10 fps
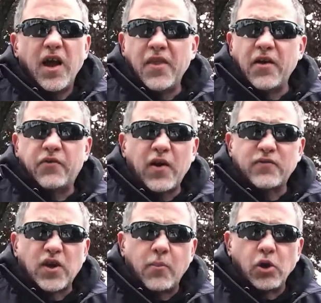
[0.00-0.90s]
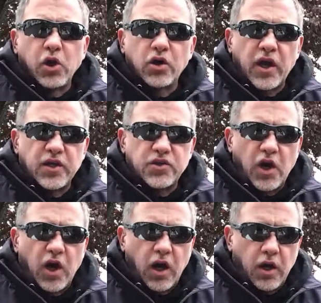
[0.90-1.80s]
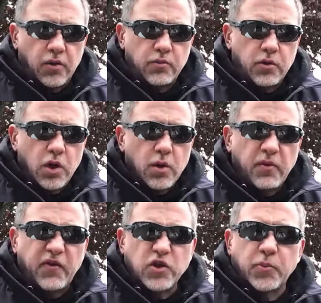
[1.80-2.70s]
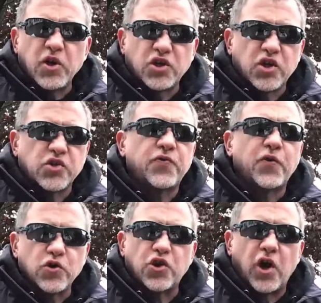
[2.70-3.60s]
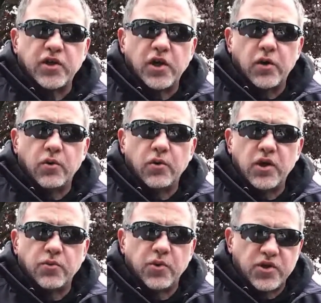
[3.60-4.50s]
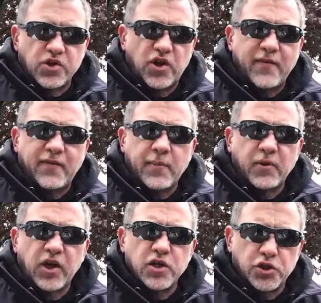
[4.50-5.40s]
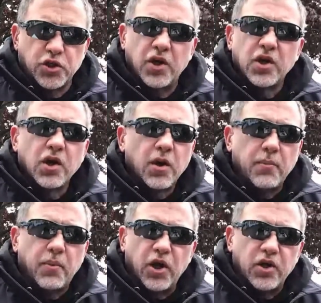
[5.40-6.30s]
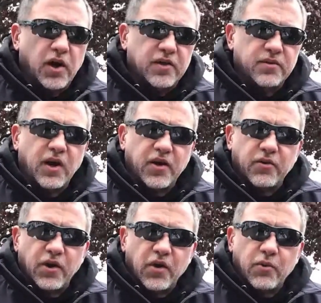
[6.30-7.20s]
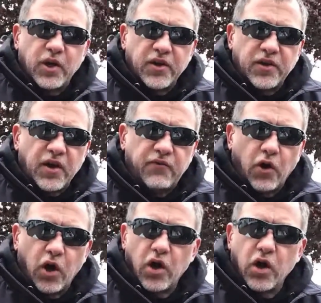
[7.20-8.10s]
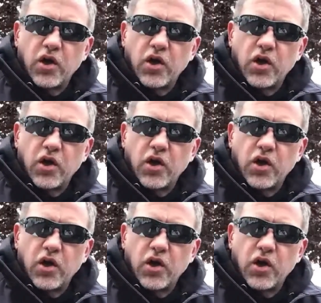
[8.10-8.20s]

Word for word: And then if we have time, we'll look at uh, Professor Presas' first Sanyo with a staff application. But I, I don't know that we'll get that far.